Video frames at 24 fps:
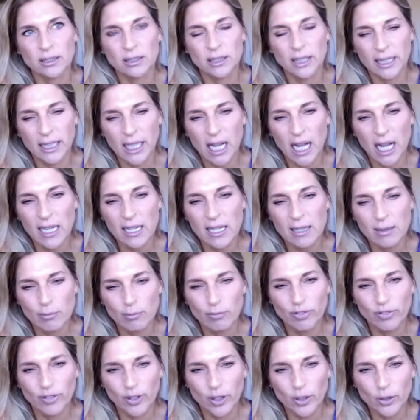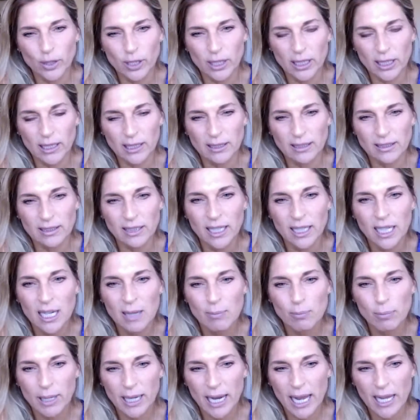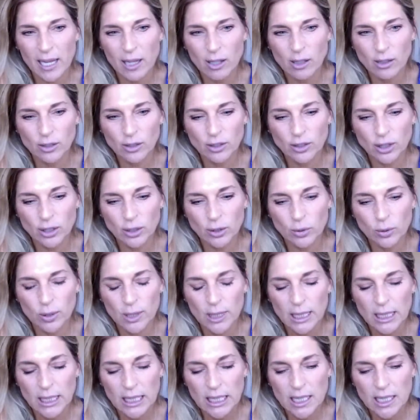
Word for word: Like I am focused but I also